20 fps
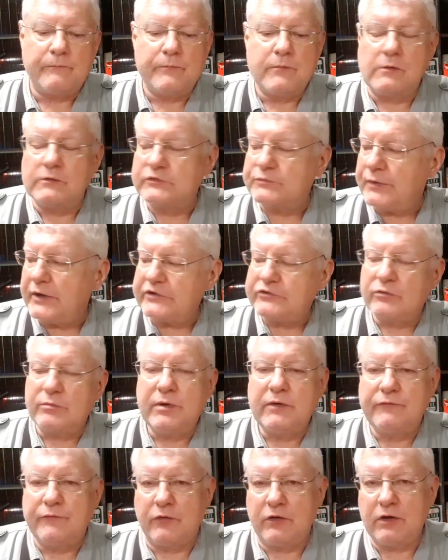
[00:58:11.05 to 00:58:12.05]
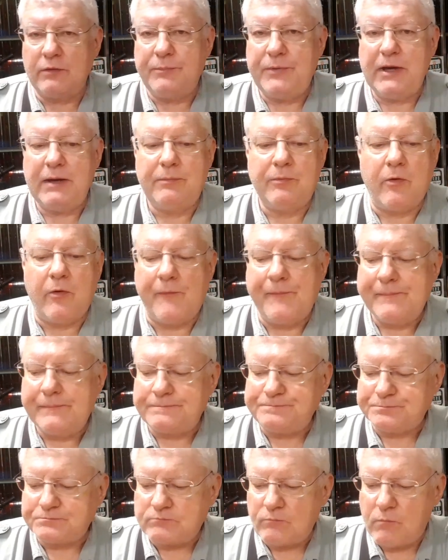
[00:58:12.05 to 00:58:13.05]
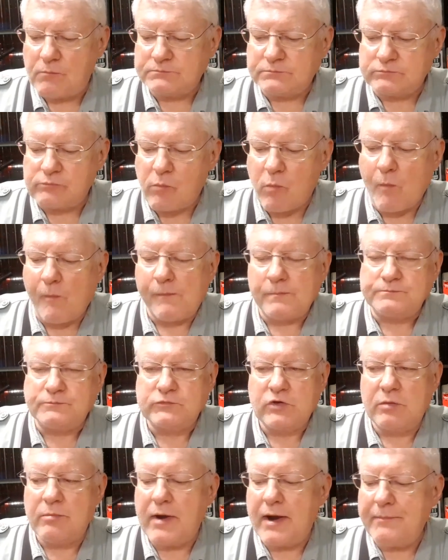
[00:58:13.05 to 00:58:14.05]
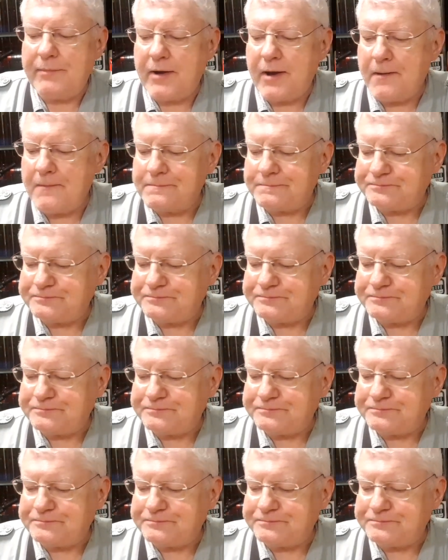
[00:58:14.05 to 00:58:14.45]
The place will be full of people. There might be